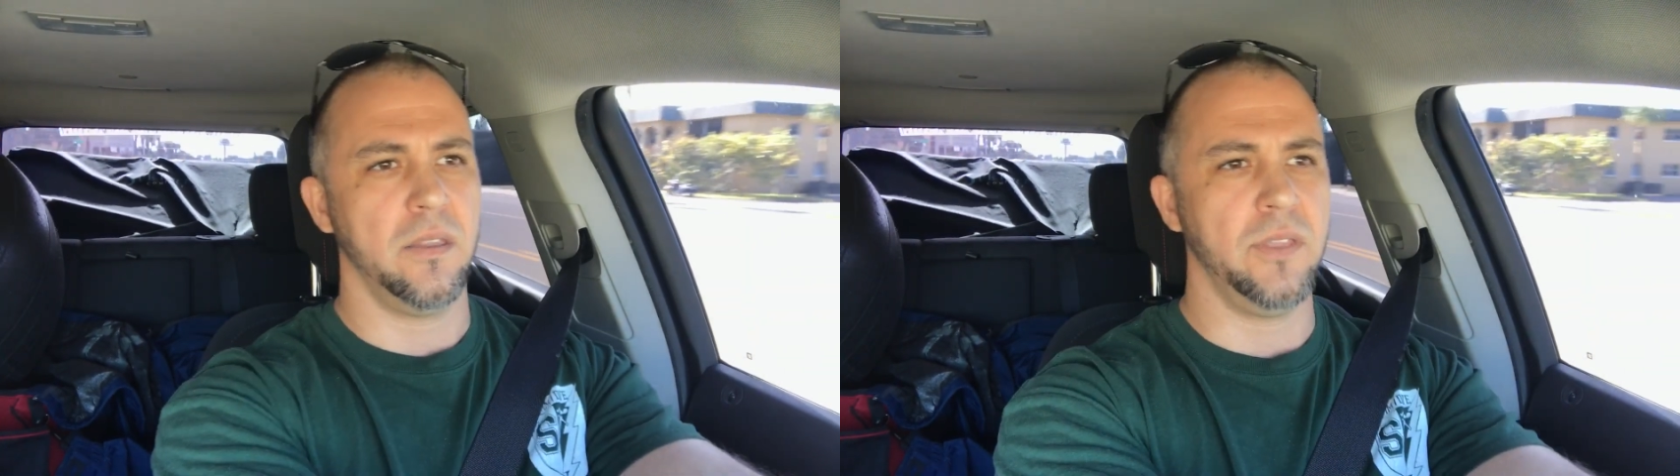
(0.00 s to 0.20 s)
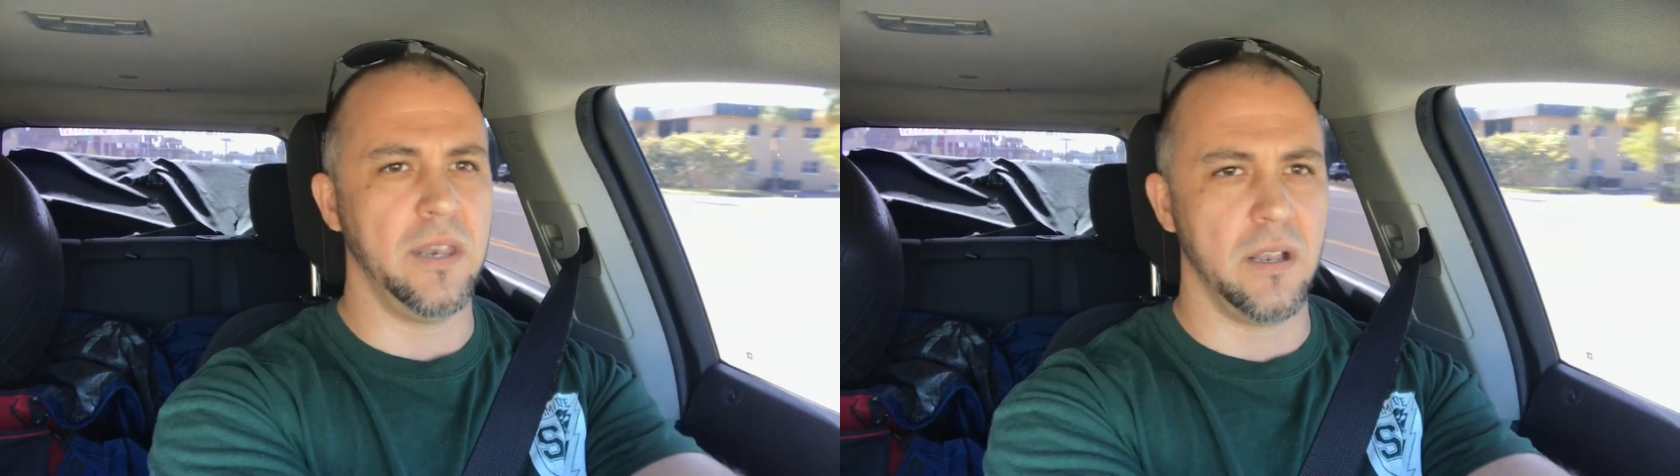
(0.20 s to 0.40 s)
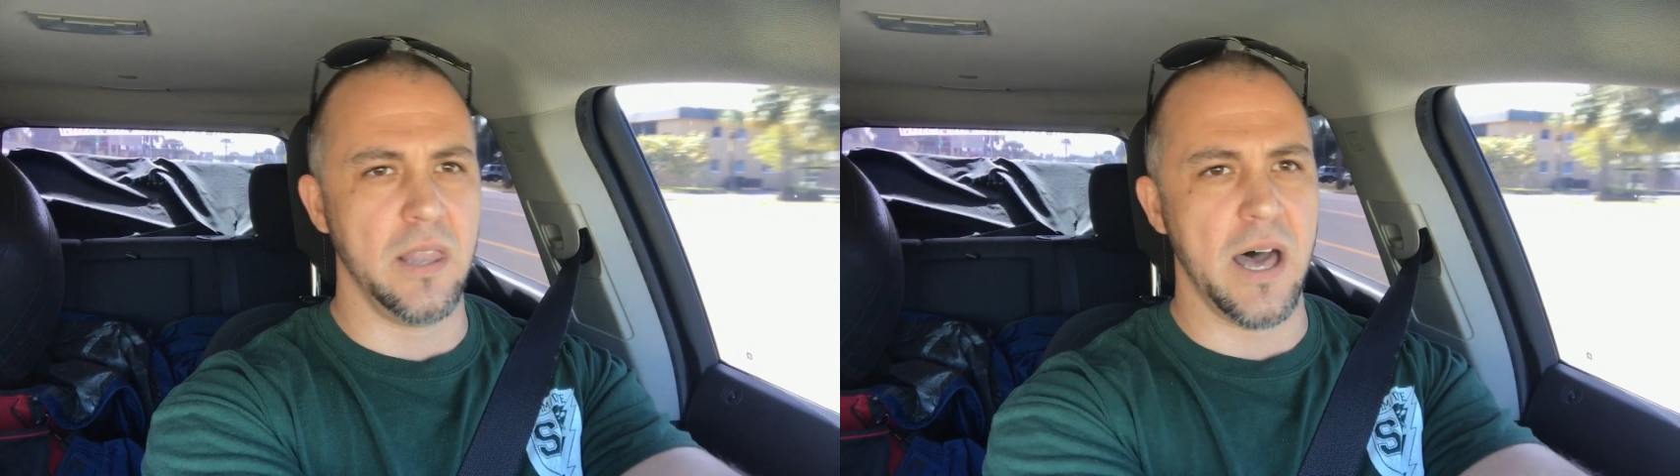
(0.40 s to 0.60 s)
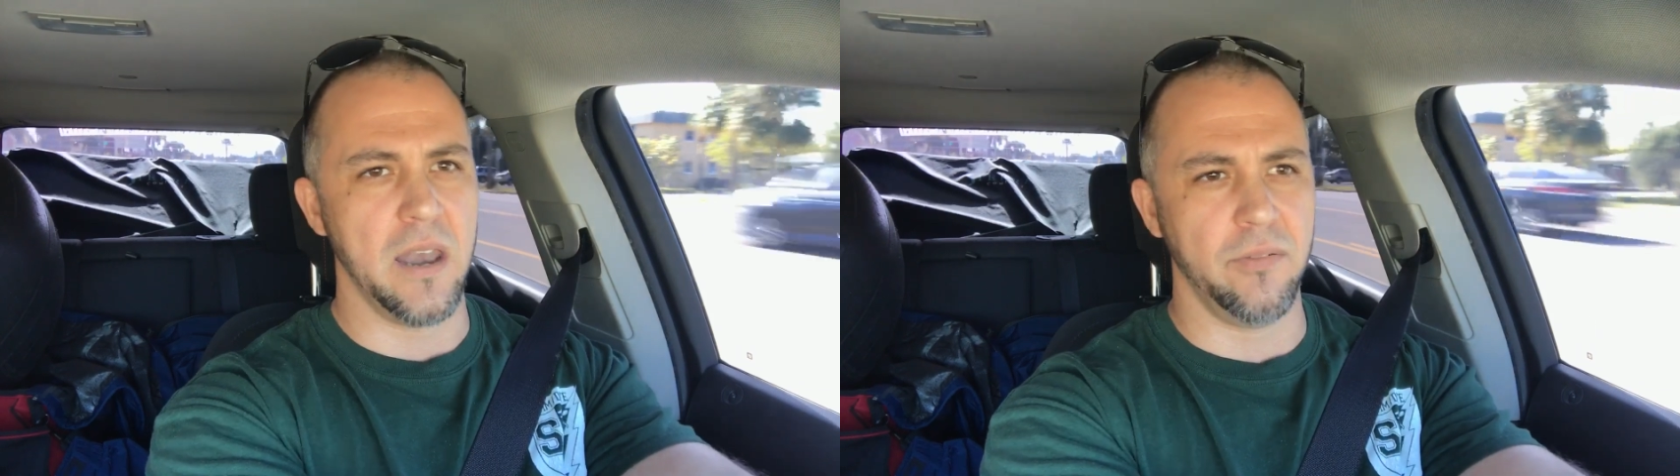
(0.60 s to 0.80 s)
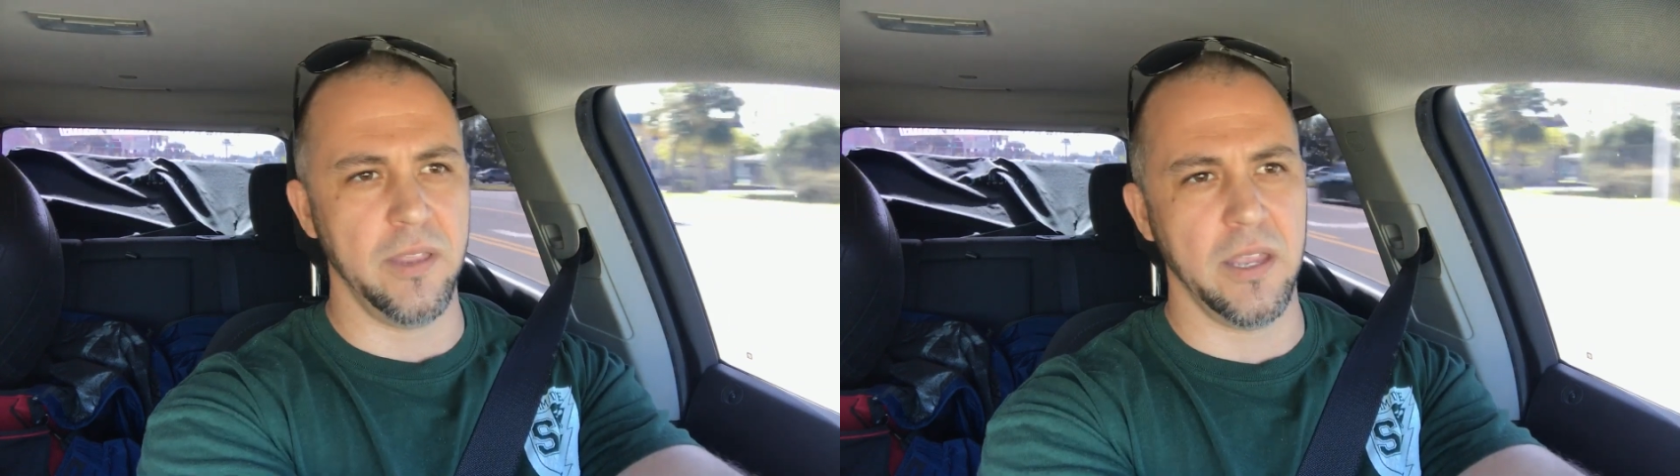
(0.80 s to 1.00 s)
than a
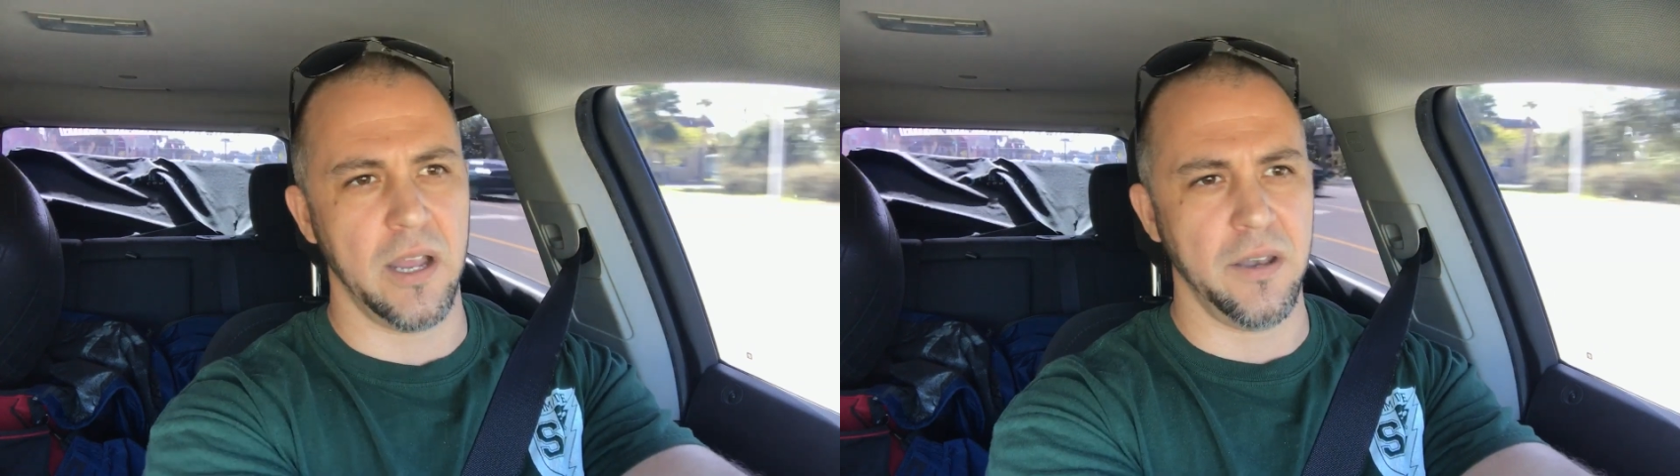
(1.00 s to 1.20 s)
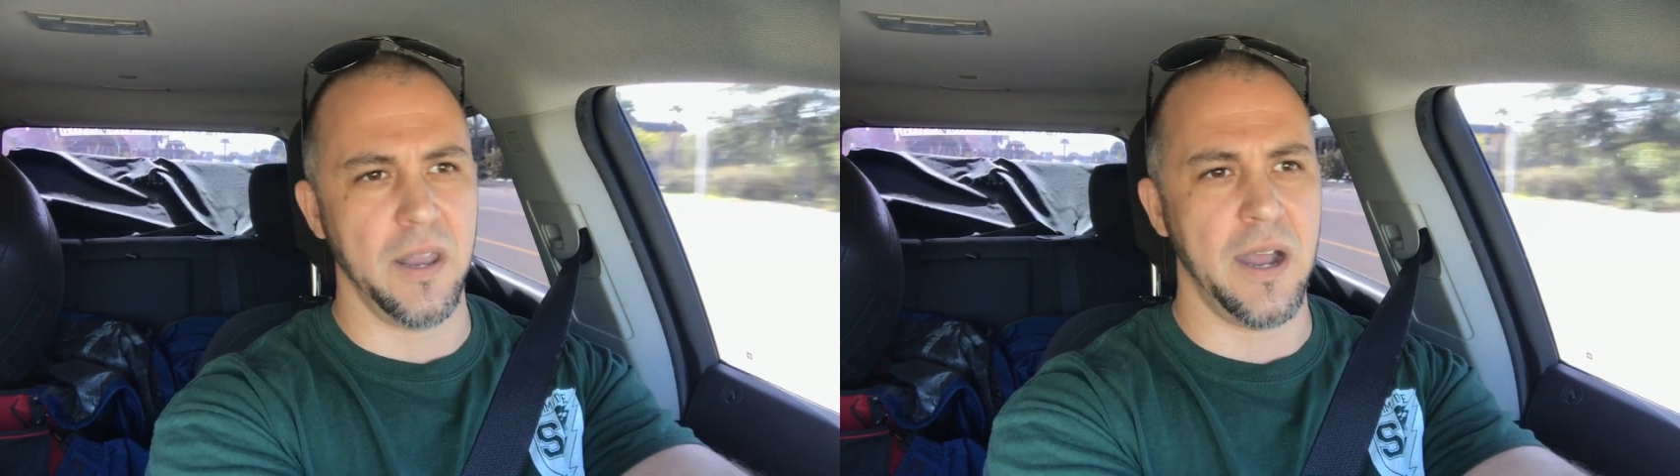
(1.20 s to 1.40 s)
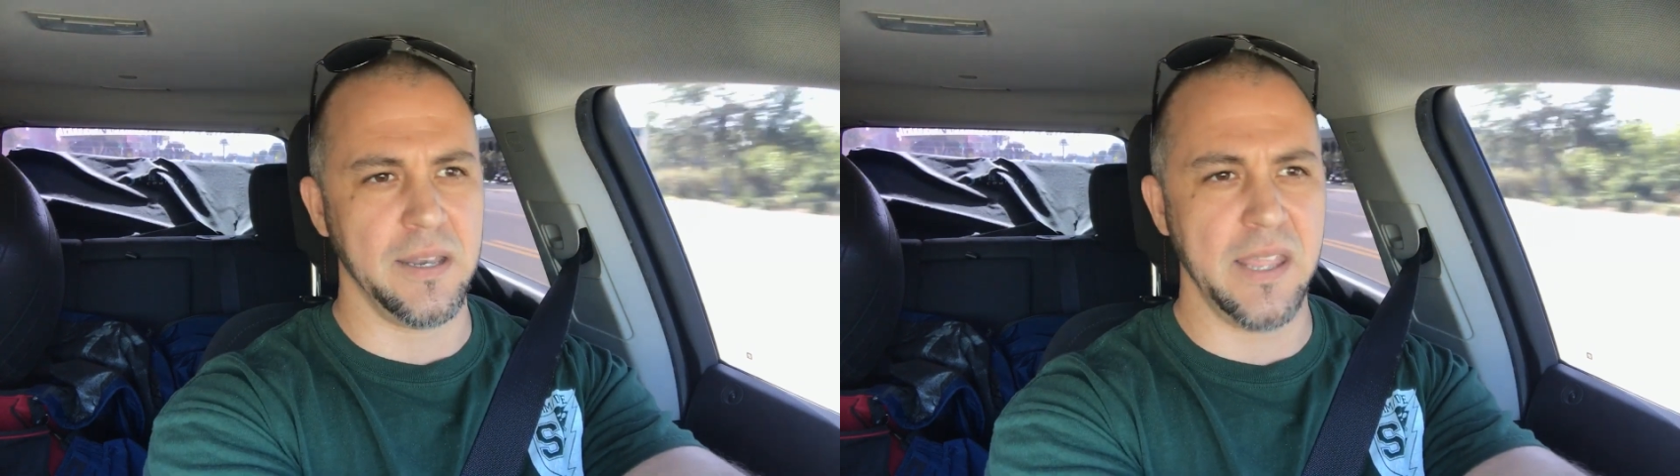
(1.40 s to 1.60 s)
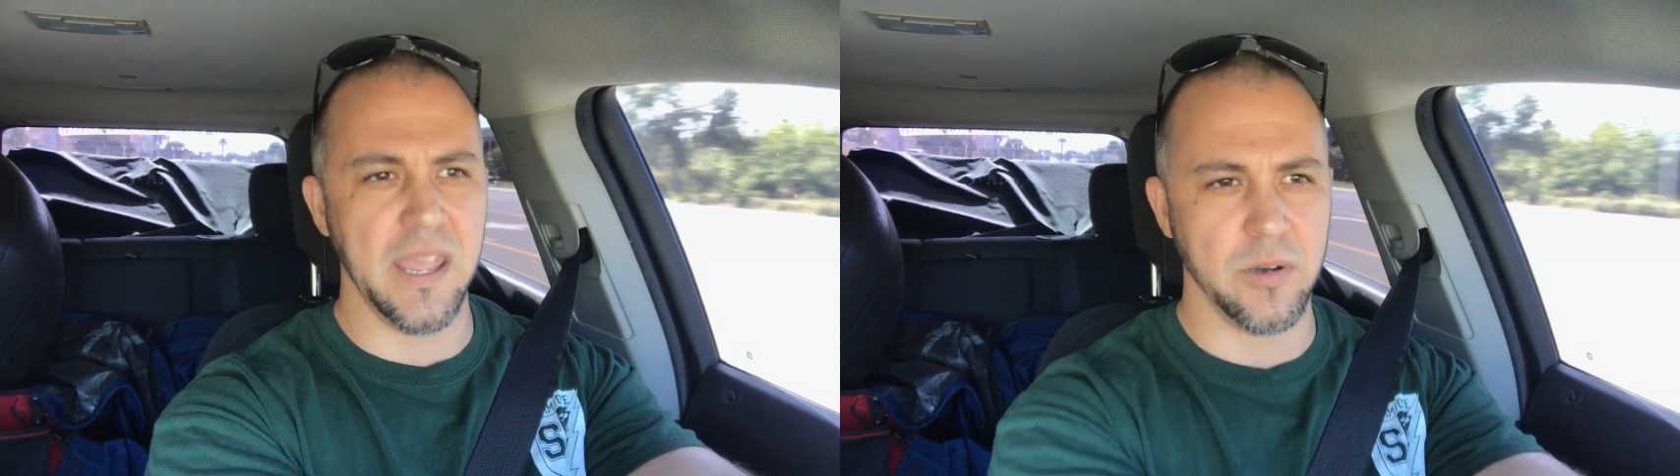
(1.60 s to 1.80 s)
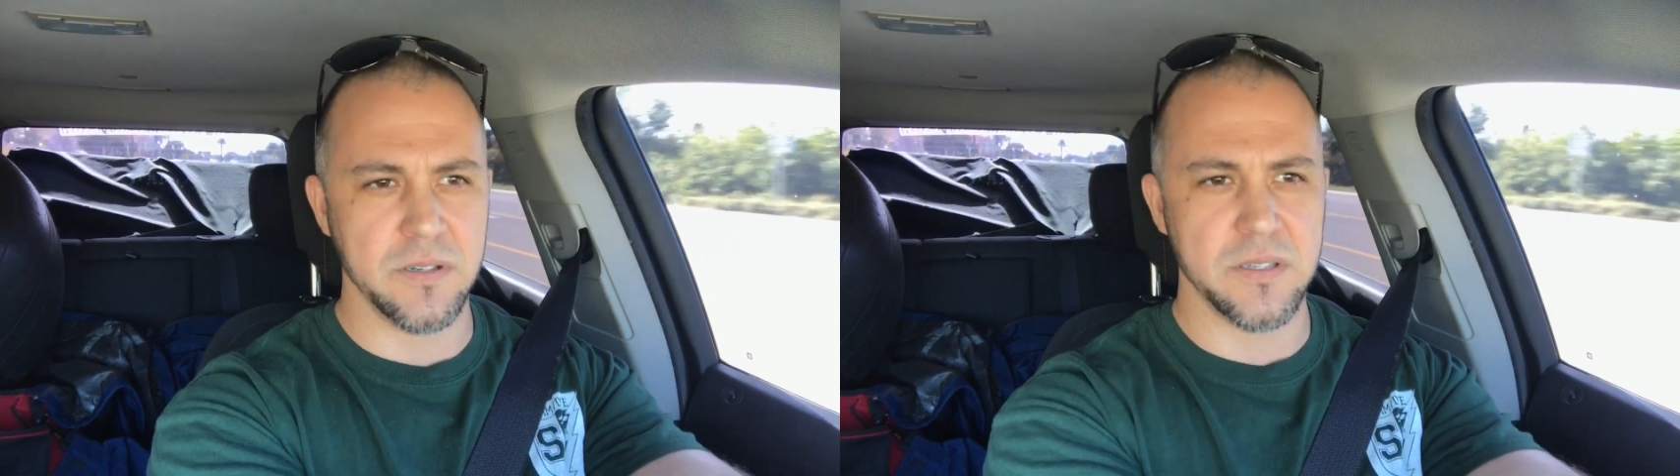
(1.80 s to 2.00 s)
lot of the
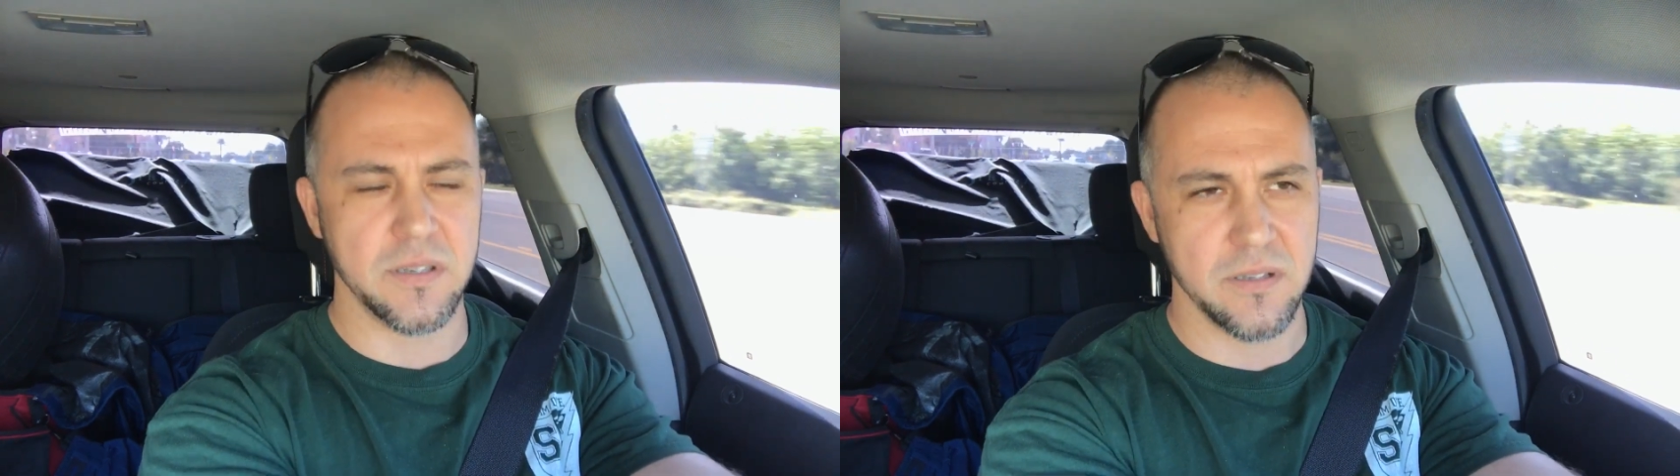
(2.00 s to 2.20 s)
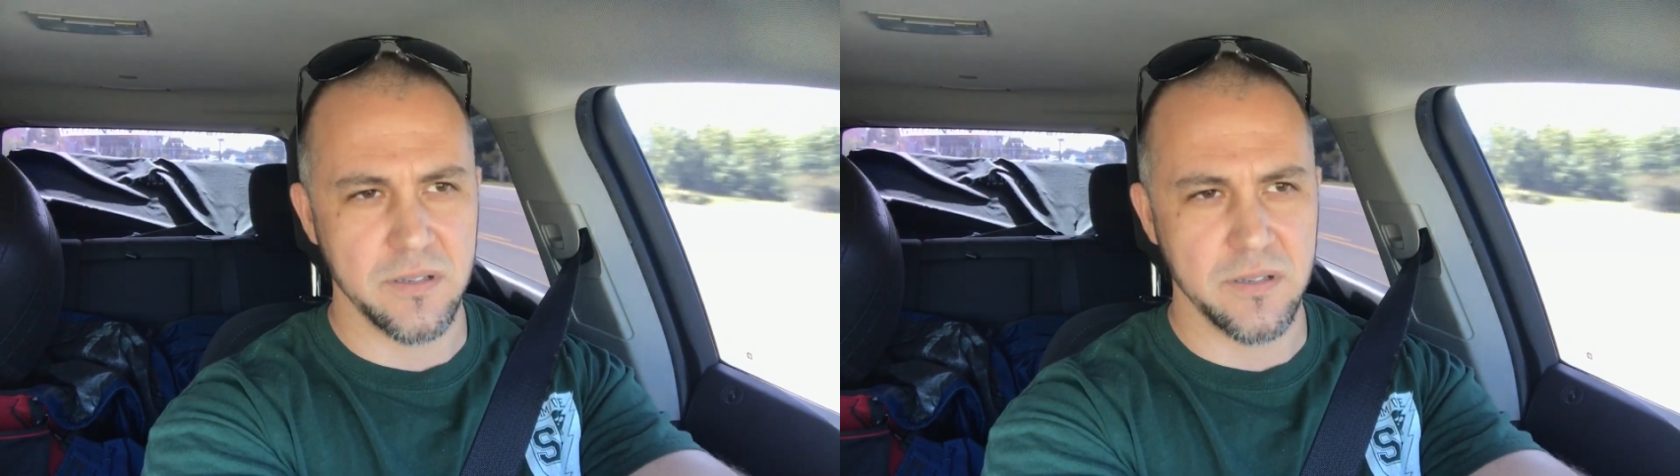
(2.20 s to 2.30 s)
non-gamers.